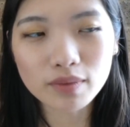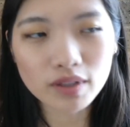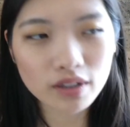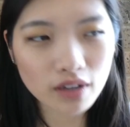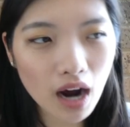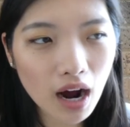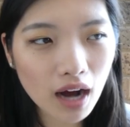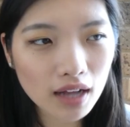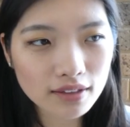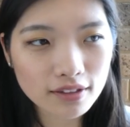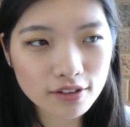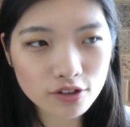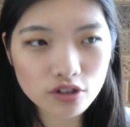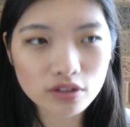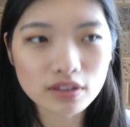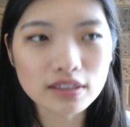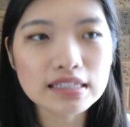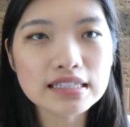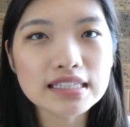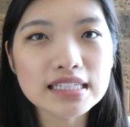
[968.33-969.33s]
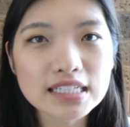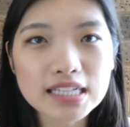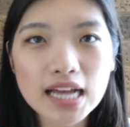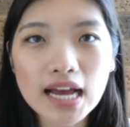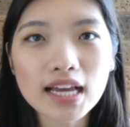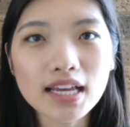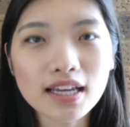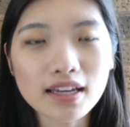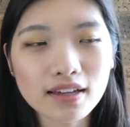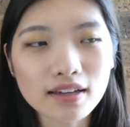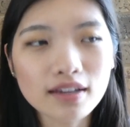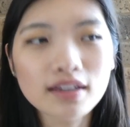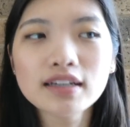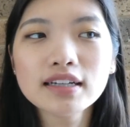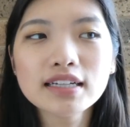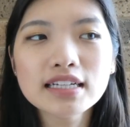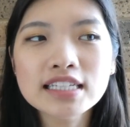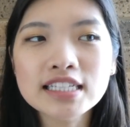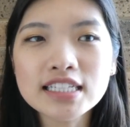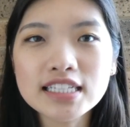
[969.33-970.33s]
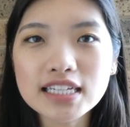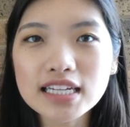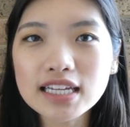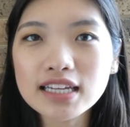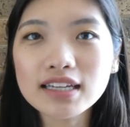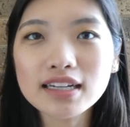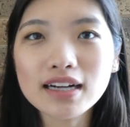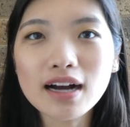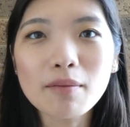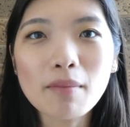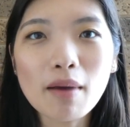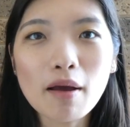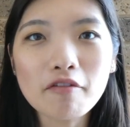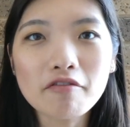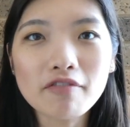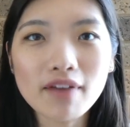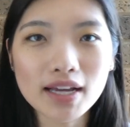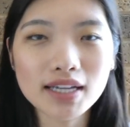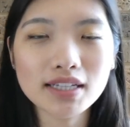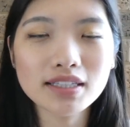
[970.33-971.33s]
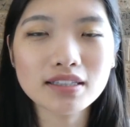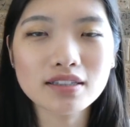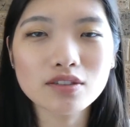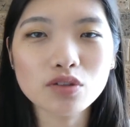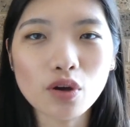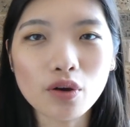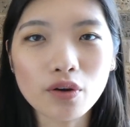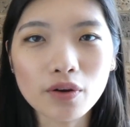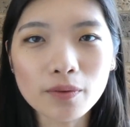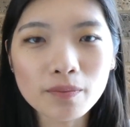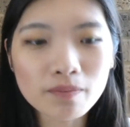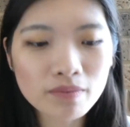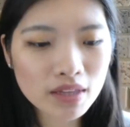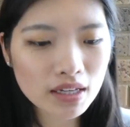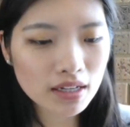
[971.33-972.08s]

They are literally staying, sticking on my face. So